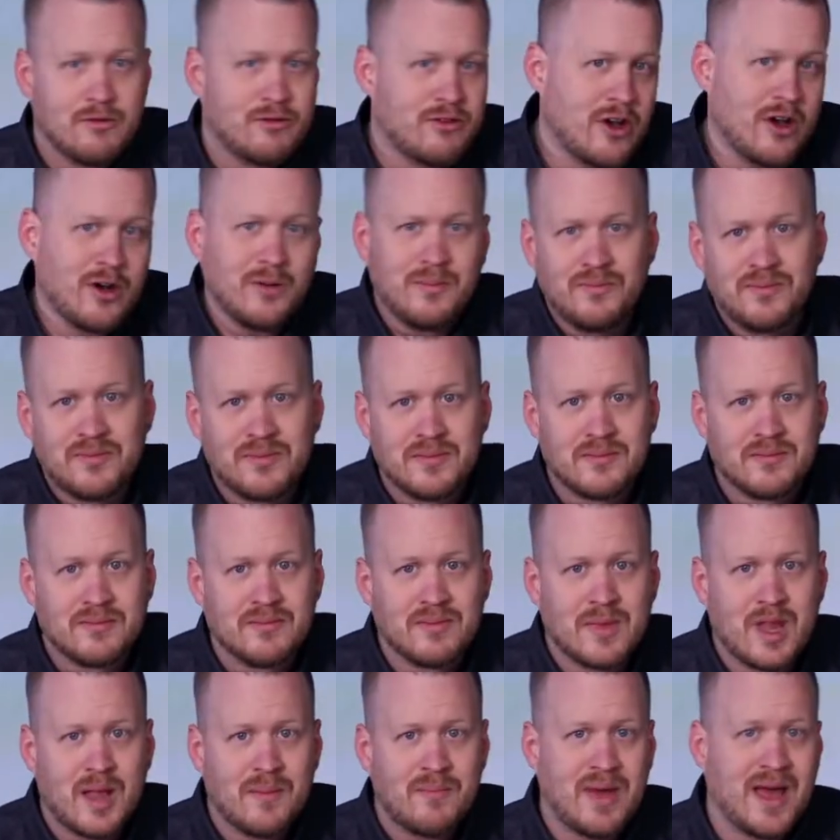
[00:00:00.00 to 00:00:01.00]
So
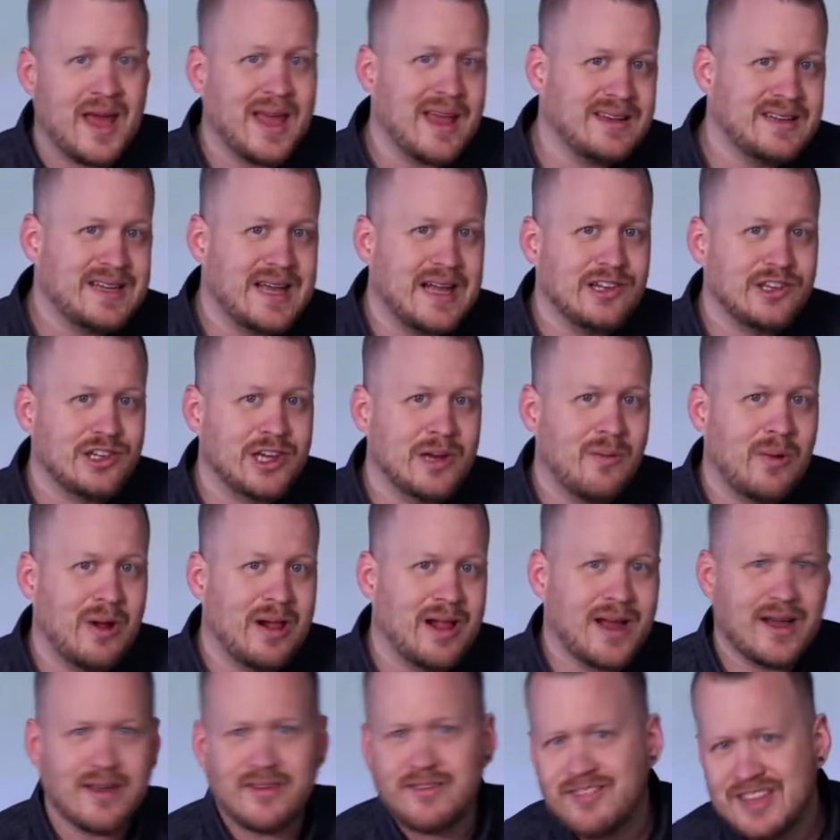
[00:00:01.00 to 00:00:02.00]
pay attention while
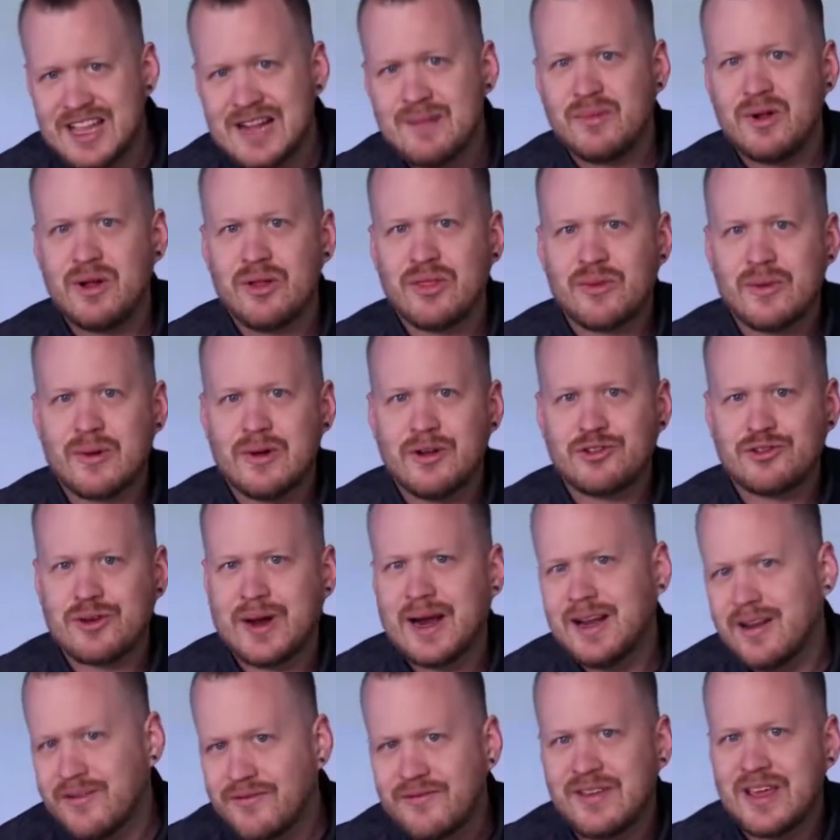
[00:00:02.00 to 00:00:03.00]
I stumble through
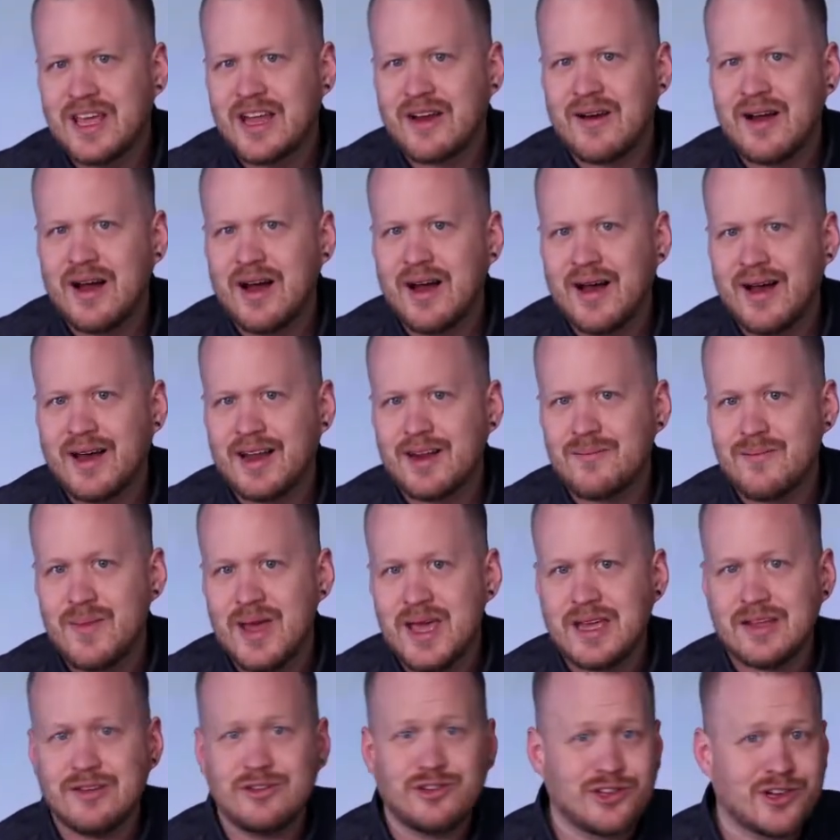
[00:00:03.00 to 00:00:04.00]
trying to figure out how to
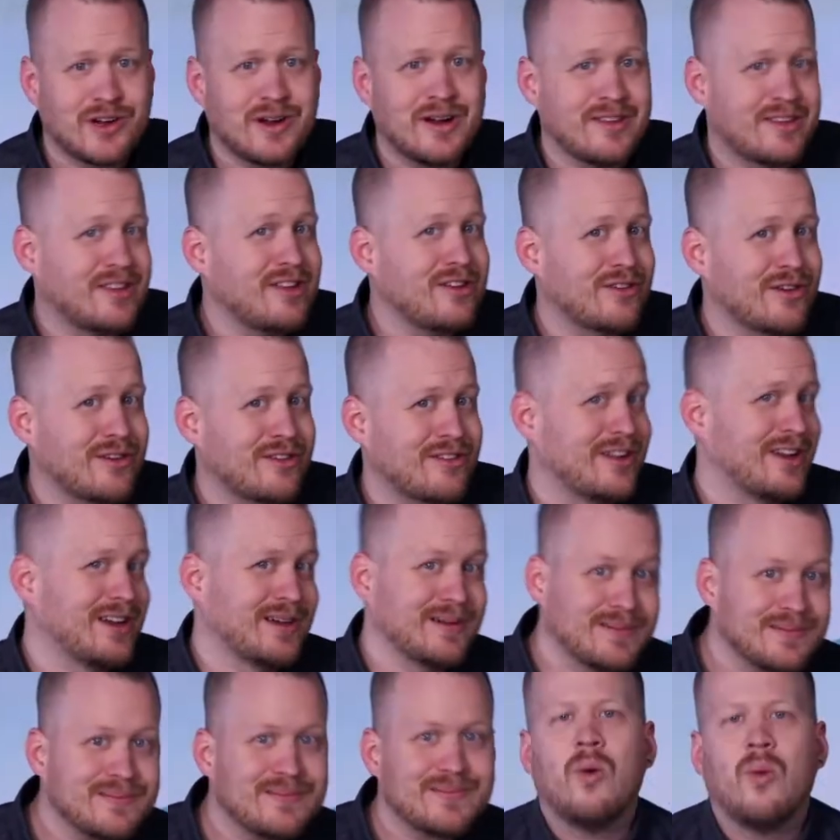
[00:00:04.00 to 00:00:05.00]
make insurance interesting.
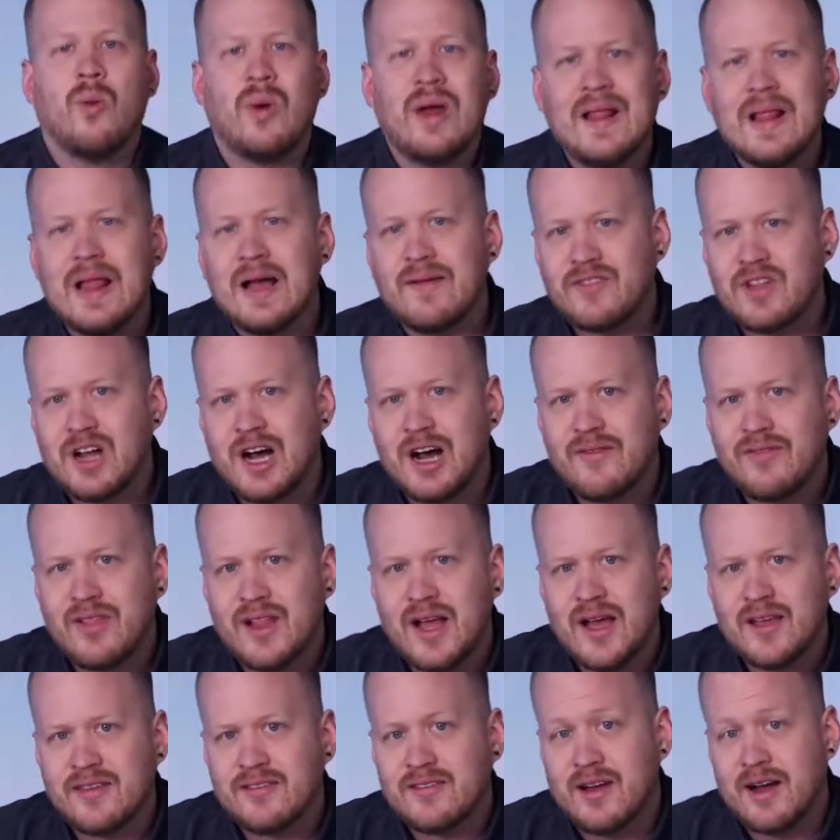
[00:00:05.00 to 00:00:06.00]
We left off
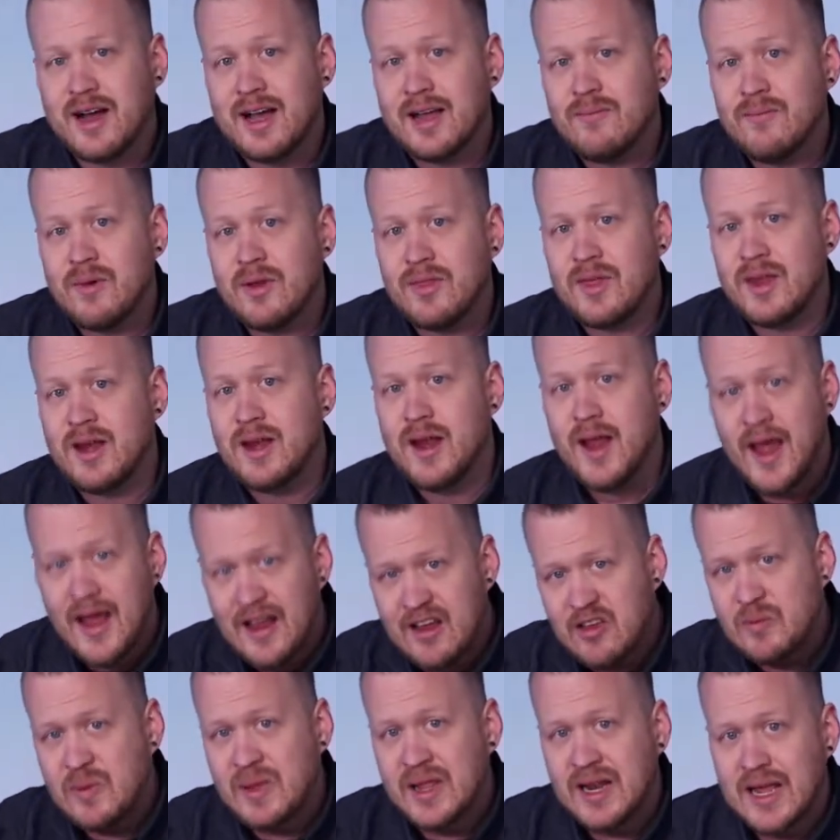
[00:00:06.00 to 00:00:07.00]
last time with an
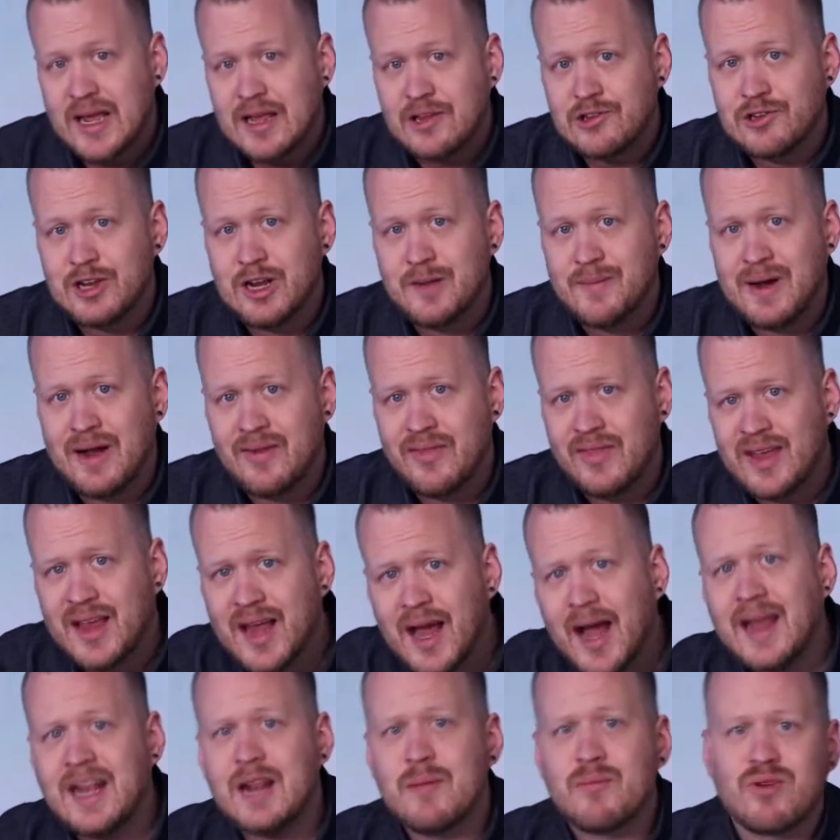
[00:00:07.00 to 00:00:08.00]
explanation about the
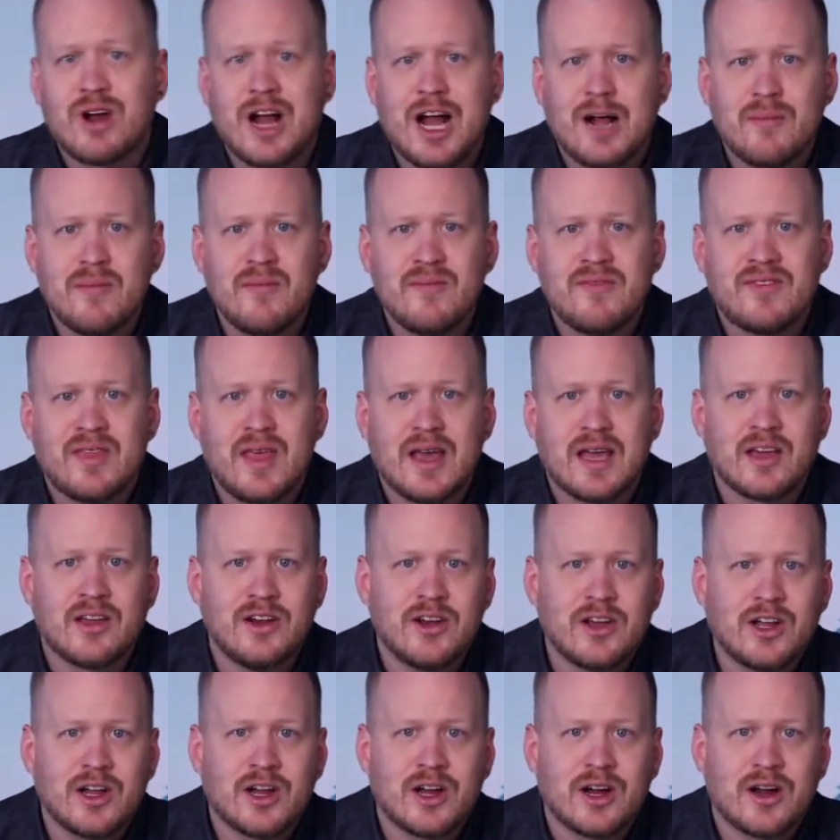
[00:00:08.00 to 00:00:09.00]
kind of problems that can
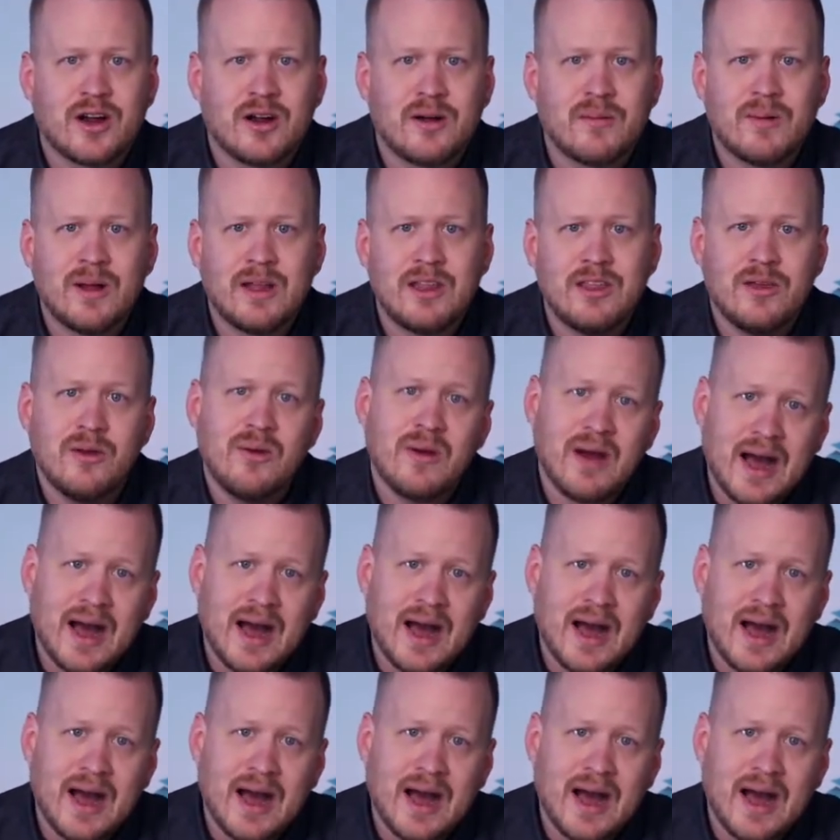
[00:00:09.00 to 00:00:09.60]
occur when you